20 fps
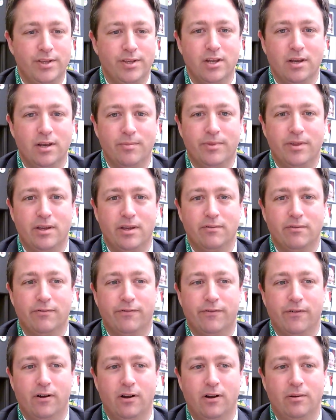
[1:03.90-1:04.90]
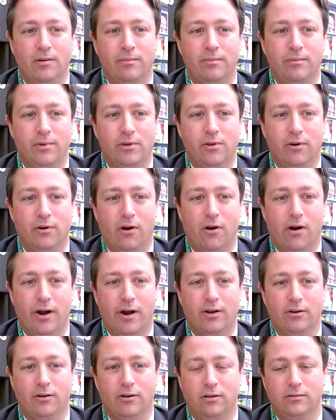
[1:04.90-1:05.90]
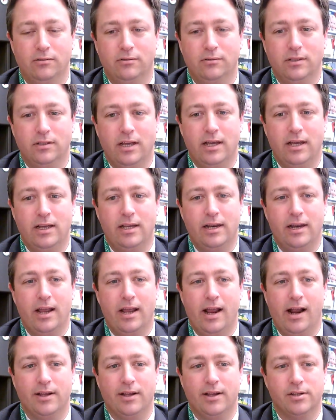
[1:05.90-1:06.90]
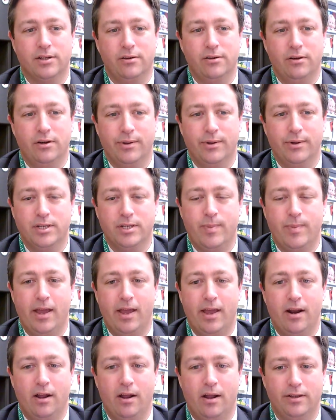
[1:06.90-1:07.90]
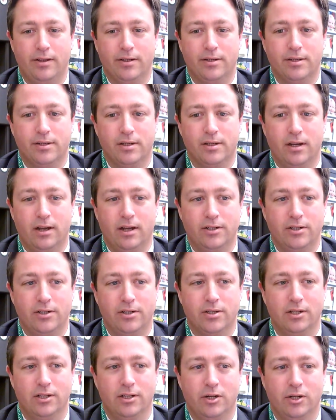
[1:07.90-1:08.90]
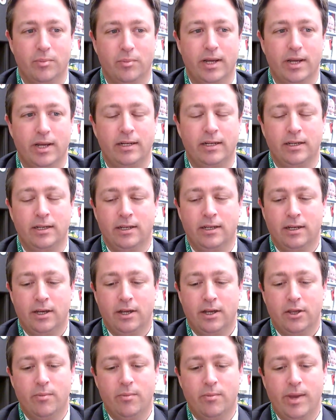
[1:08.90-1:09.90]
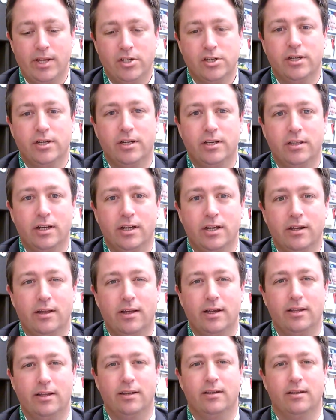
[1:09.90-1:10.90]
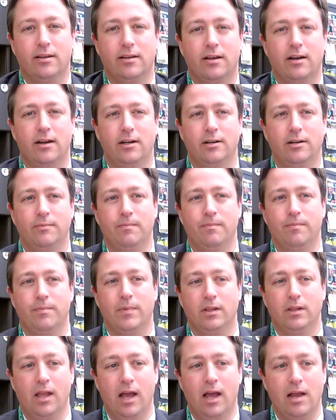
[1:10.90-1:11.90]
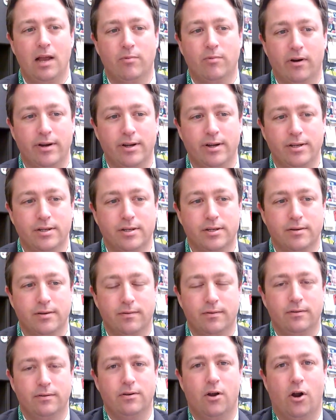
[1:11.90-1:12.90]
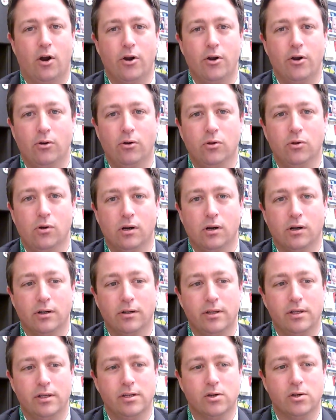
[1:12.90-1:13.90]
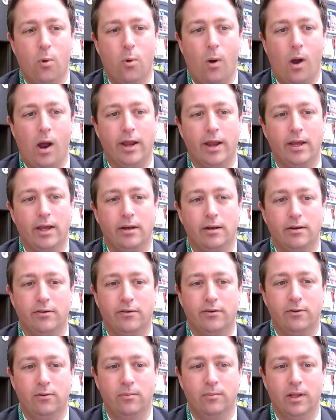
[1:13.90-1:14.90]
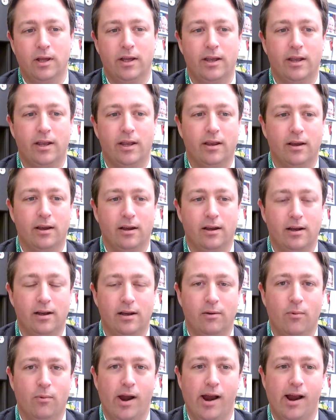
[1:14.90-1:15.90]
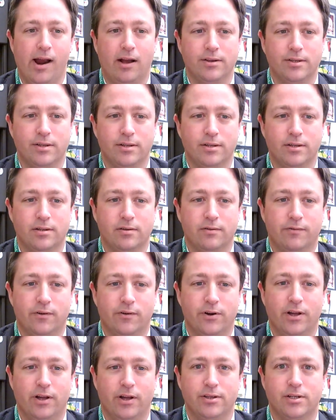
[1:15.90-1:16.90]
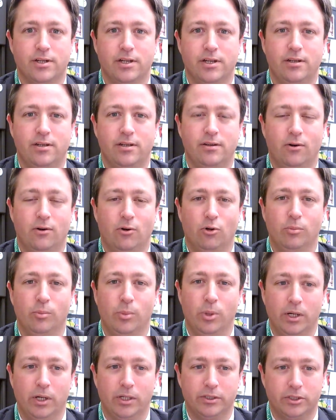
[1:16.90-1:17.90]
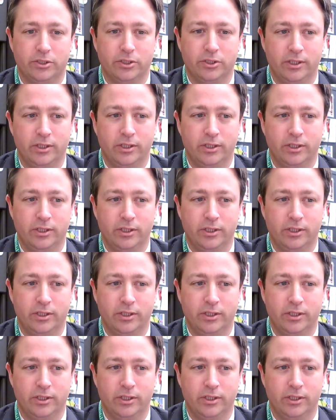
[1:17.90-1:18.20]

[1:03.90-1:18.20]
something from your article and ask you to expand on this just a little bit. You mentioned in there that libraries are no longer these quiet, tomb-like warehouses for dusty old books.